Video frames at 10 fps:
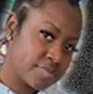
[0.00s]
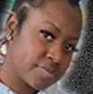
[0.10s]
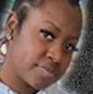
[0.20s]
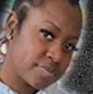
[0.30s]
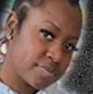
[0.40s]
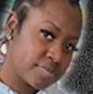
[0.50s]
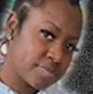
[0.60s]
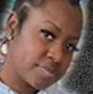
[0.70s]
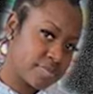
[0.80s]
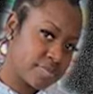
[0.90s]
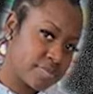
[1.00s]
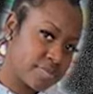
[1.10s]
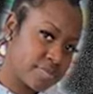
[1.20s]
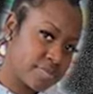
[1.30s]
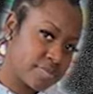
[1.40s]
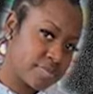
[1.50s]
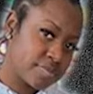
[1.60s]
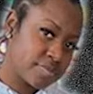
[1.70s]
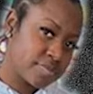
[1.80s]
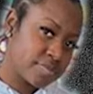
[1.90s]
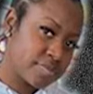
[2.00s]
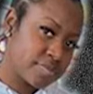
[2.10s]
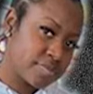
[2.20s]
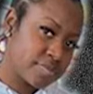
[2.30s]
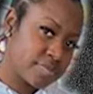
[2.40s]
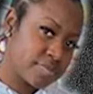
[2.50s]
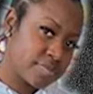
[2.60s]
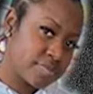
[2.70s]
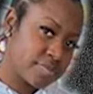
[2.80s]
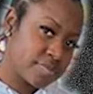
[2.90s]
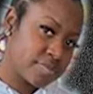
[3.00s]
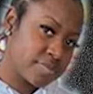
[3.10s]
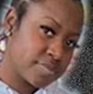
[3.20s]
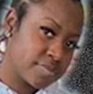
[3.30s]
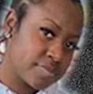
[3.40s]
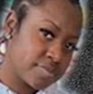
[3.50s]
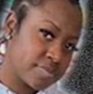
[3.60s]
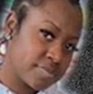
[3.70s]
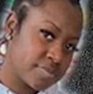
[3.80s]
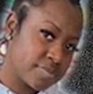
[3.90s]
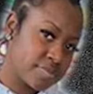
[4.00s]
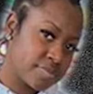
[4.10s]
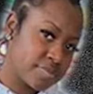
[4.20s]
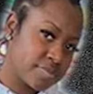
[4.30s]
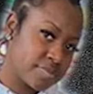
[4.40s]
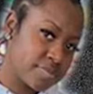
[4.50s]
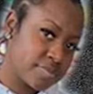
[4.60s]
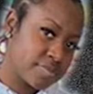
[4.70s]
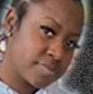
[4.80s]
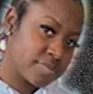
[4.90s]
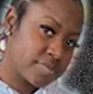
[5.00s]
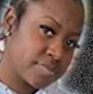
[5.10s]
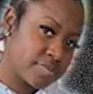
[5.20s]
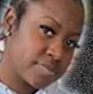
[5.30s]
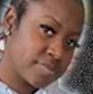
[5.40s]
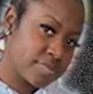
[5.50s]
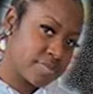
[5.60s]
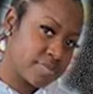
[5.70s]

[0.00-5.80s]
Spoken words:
The person shown says nothing.